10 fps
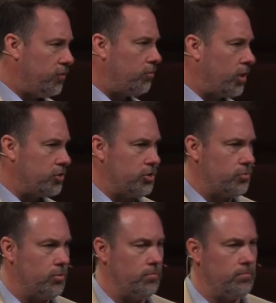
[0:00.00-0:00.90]
across this
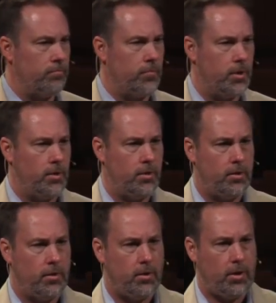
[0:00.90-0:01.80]
room.
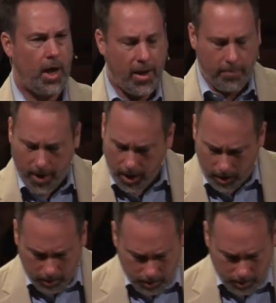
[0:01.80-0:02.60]
Amen.